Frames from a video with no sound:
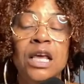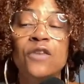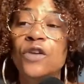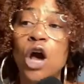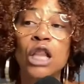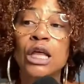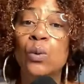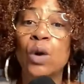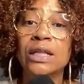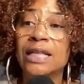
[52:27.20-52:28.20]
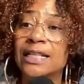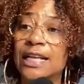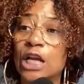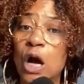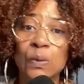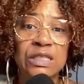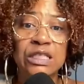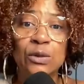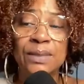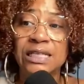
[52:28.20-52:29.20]
If y'all didn't want that, then y'all would
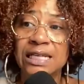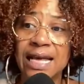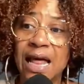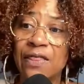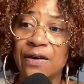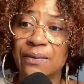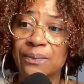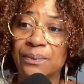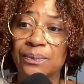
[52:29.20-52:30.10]
still be together.